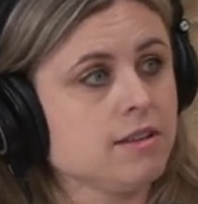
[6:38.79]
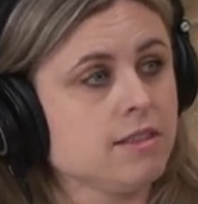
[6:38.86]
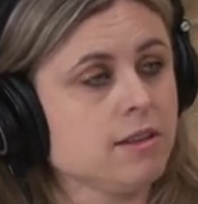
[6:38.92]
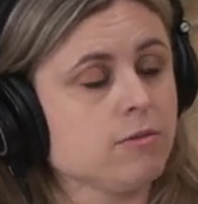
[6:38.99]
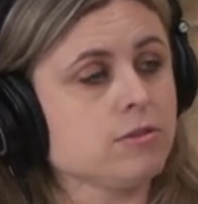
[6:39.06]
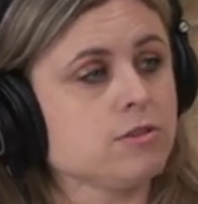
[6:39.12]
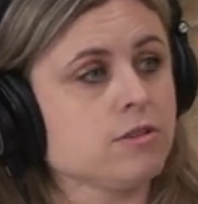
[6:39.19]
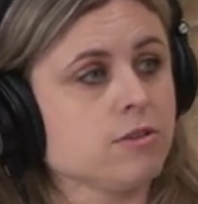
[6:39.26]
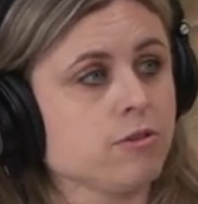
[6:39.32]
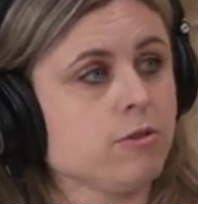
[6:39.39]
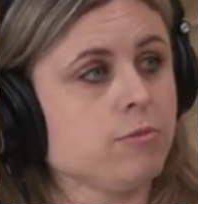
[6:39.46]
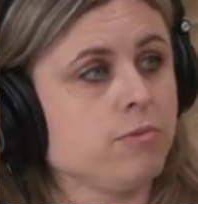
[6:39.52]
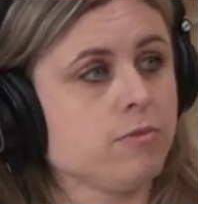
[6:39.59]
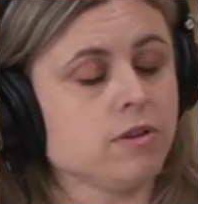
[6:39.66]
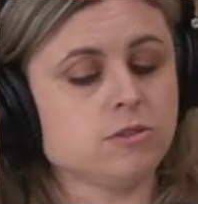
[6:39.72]
There was a
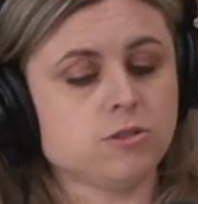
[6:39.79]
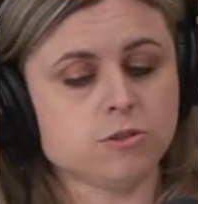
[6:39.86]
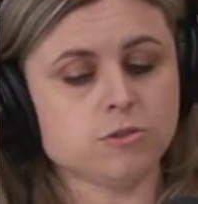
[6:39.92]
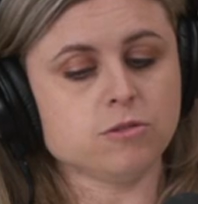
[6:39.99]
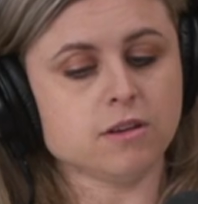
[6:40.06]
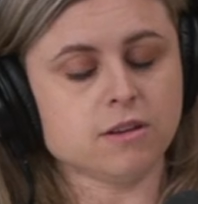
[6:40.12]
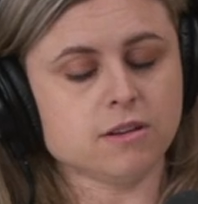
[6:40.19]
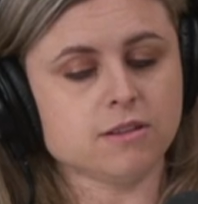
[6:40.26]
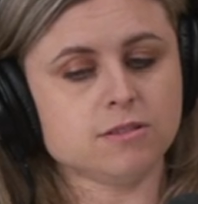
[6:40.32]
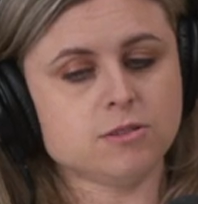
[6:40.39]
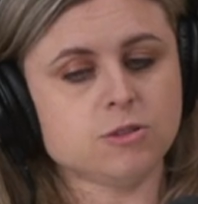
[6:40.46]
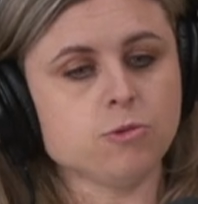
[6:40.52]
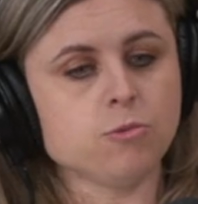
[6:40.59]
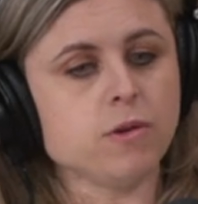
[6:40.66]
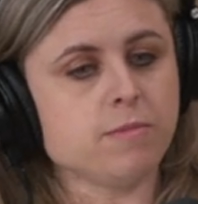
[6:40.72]
group, a uh, two, uh,
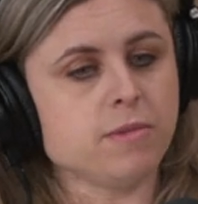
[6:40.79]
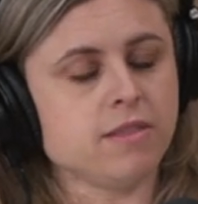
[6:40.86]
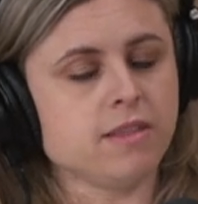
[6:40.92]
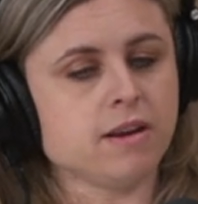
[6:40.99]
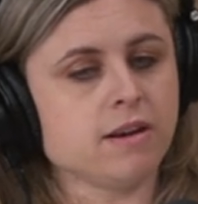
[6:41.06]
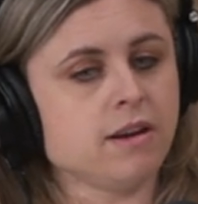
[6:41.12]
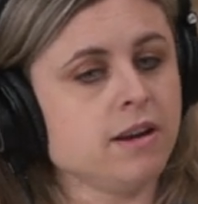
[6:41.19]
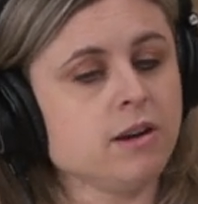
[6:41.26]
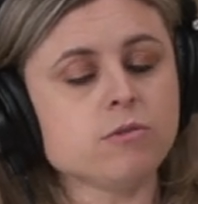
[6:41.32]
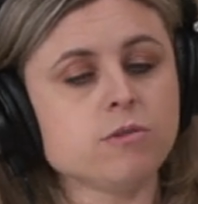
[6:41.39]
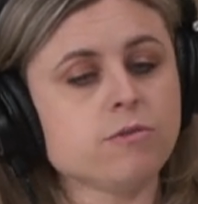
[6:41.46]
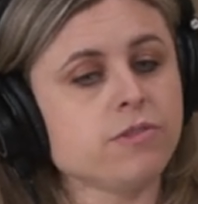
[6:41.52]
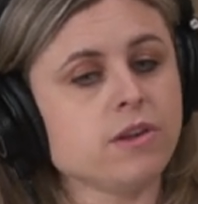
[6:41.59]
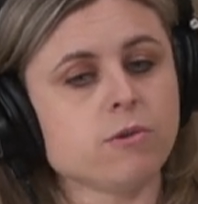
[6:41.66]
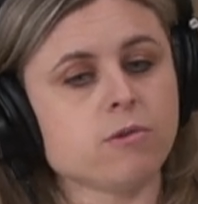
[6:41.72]
two women there. I don't know
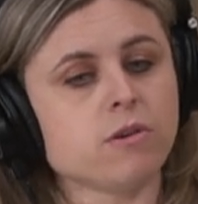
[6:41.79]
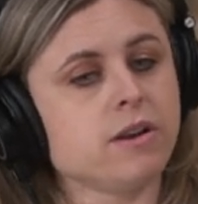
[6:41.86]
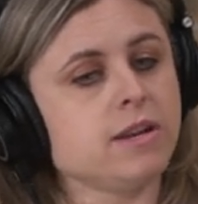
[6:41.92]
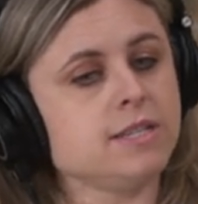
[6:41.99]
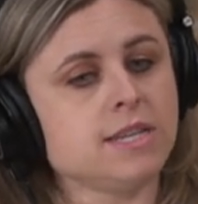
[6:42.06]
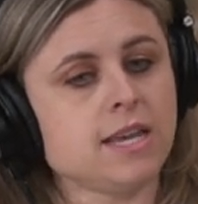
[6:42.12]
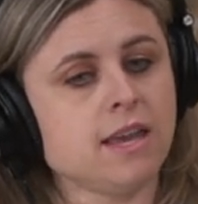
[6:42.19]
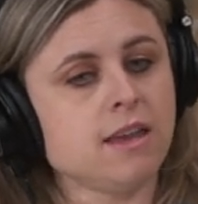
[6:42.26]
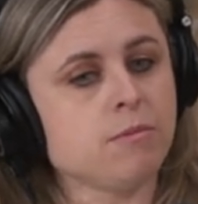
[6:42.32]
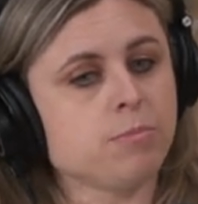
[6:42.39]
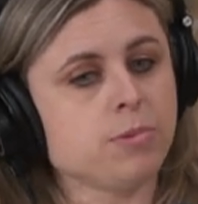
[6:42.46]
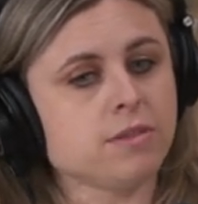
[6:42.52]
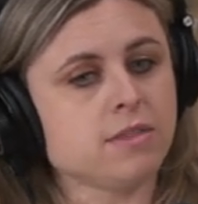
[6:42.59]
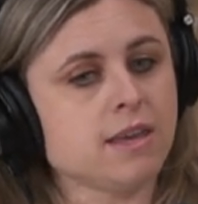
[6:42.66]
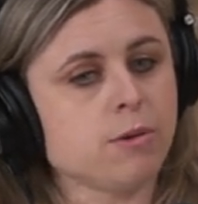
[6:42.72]
if they were on a date,
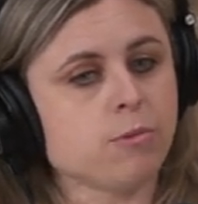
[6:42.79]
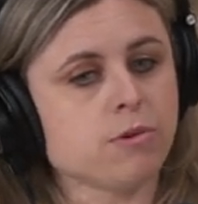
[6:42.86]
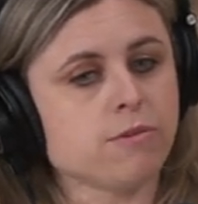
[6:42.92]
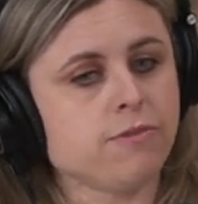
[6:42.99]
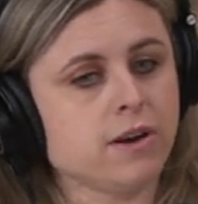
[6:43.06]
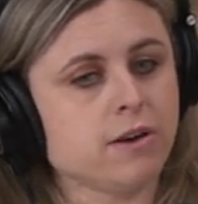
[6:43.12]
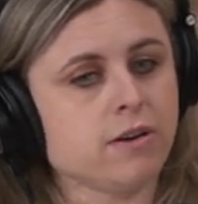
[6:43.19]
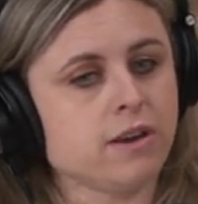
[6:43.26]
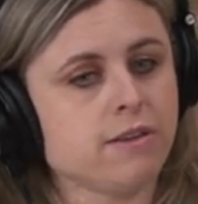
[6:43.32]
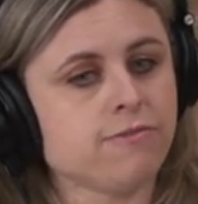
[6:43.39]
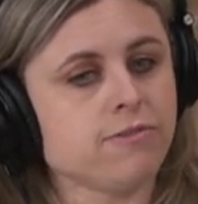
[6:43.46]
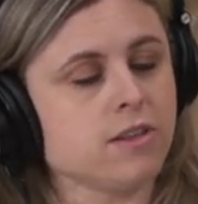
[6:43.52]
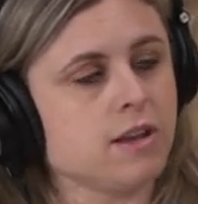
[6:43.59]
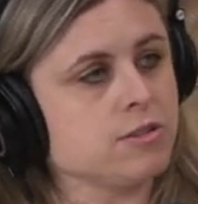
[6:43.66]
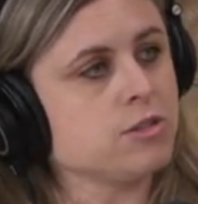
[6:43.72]
but they were very
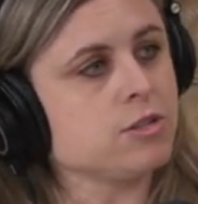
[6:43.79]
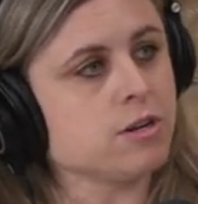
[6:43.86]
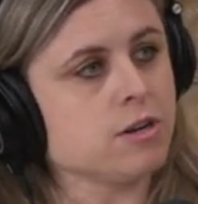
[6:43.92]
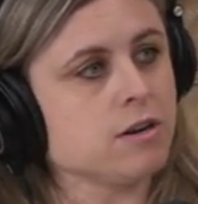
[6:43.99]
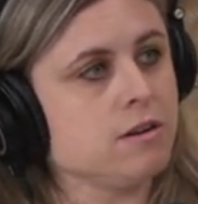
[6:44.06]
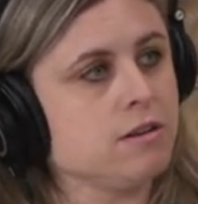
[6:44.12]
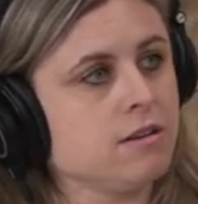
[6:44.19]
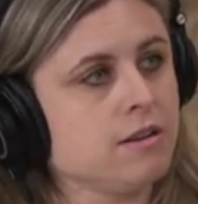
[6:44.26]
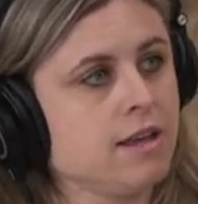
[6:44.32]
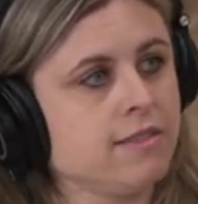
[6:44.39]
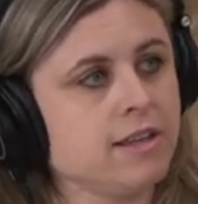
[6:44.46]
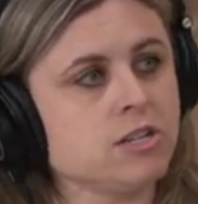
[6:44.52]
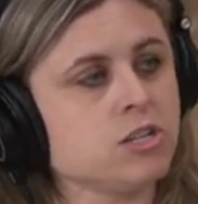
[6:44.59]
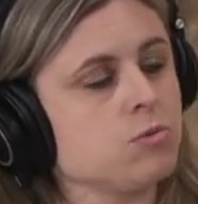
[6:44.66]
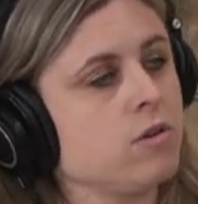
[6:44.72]
flustered and they
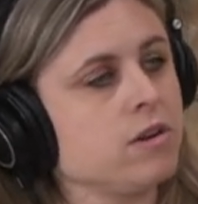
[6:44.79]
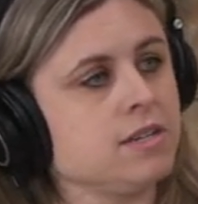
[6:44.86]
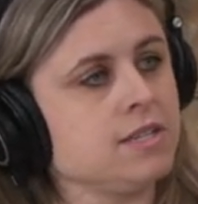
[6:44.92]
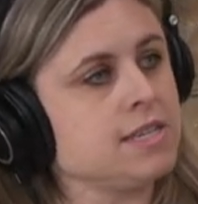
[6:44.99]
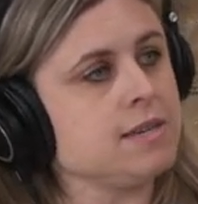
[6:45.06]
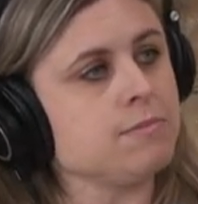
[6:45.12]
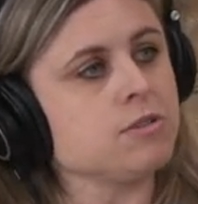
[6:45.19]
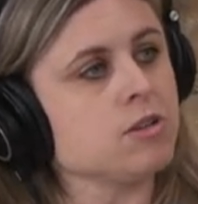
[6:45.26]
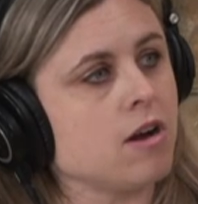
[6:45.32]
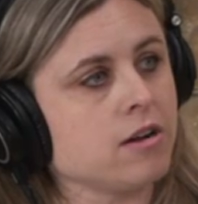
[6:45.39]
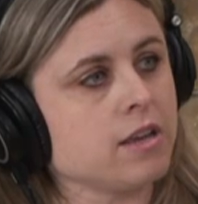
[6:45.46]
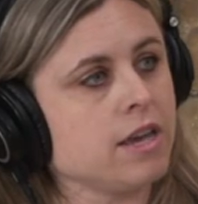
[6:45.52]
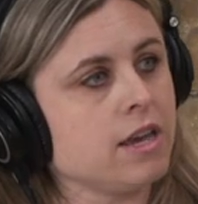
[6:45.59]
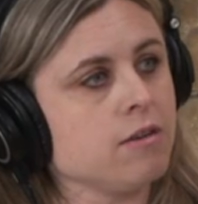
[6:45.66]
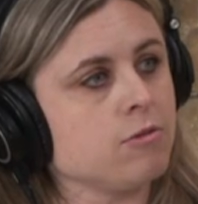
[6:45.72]
just wanted to keep
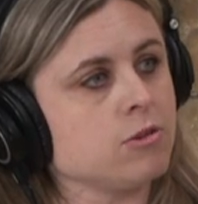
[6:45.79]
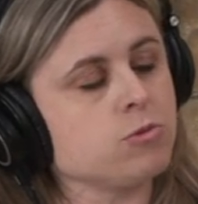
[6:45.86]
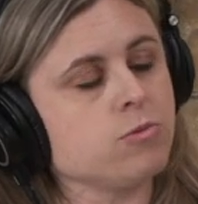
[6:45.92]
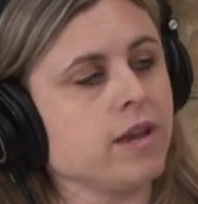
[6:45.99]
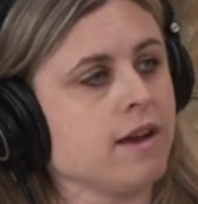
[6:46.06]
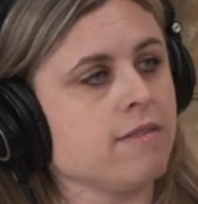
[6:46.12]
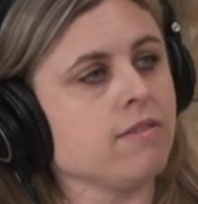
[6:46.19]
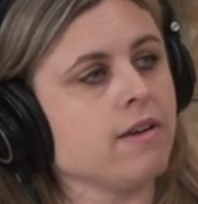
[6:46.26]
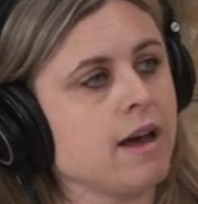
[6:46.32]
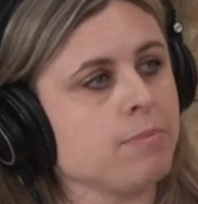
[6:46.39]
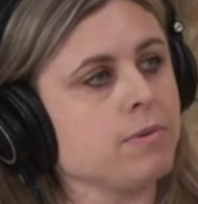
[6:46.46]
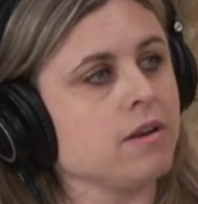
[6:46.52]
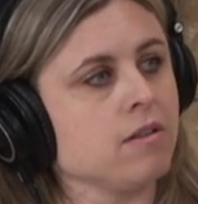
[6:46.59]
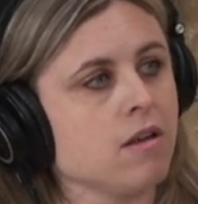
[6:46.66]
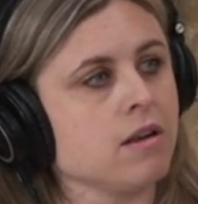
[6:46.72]
talking, which we have
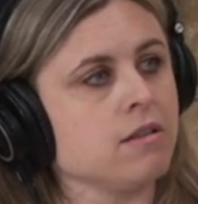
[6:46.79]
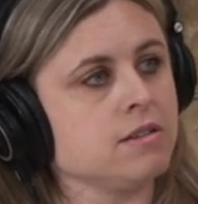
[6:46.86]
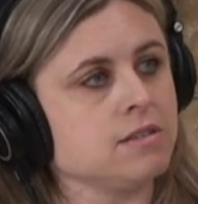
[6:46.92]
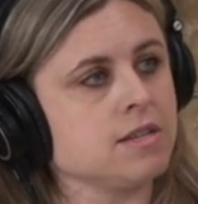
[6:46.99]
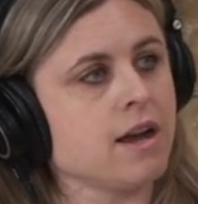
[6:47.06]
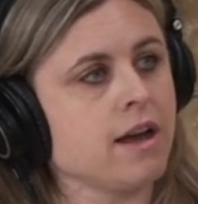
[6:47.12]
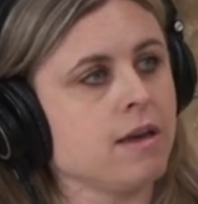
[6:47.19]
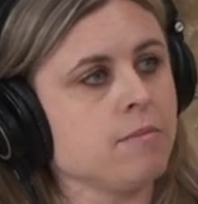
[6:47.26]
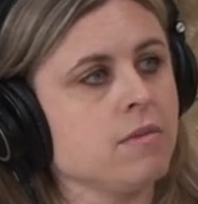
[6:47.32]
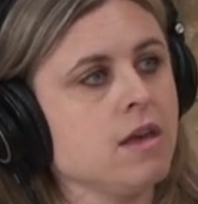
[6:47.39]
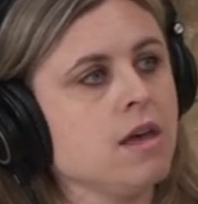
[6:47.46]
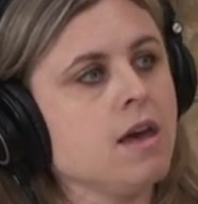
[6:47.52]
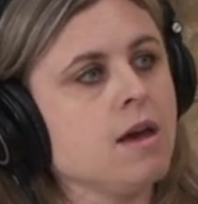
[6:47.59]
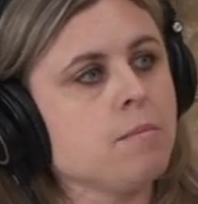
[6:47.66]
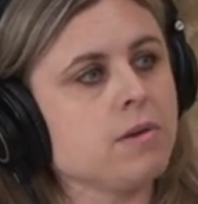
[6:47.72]
happen a lot of the time.
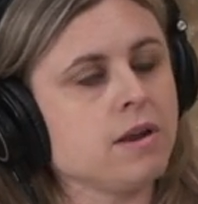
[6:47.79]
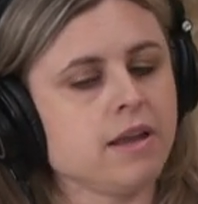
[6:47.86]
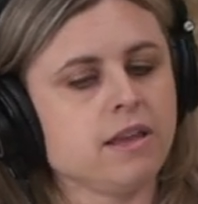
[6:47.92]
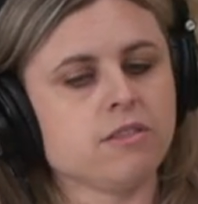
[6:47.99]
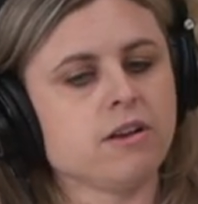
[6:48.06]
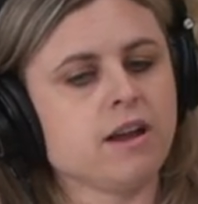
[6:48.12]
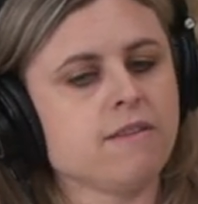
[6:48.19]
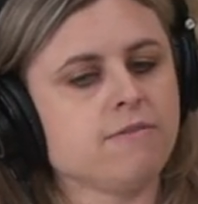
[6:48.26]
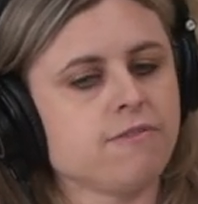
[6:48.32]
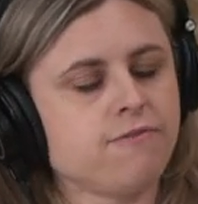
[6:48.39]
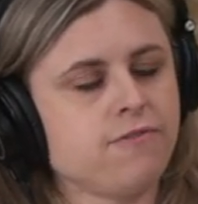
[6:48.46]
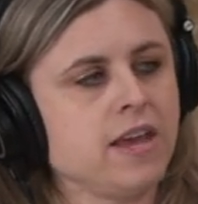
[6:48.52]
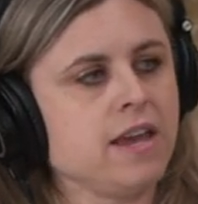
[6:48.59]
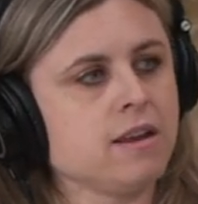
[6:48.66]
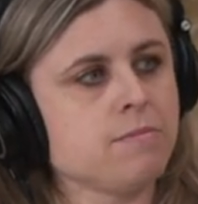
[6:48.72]
But I either have a
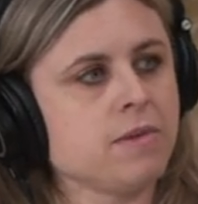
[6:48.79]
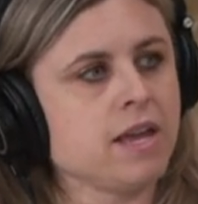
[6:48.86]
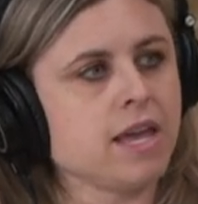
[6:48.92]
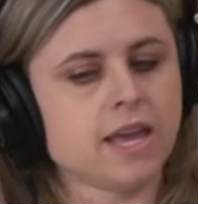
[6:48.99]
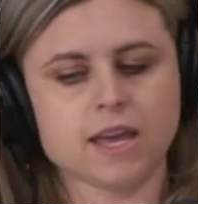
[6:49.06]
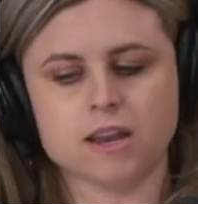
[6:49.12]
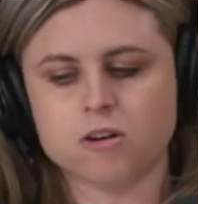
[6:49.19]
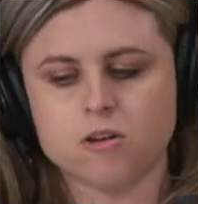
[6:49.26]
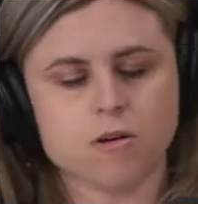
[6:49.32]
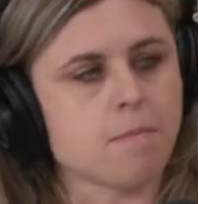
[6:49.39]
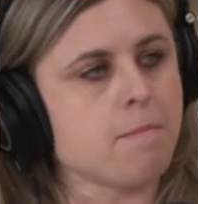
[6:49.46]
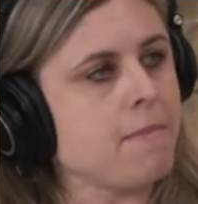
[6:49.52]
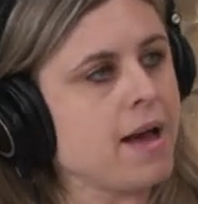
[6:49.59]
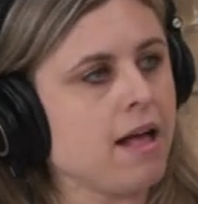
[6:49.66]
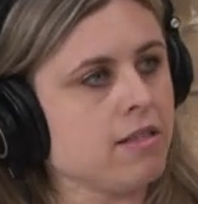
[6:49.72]
fan in my How's hand or a
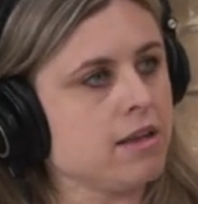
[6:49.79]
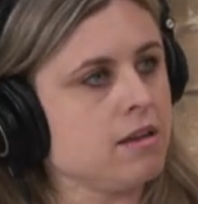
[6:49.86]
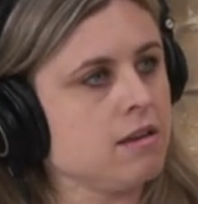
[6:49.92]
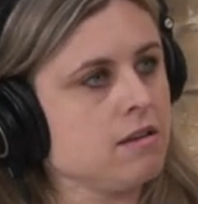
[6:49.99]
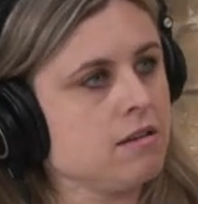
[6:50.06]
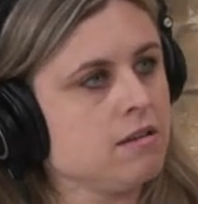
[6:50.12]
mallet.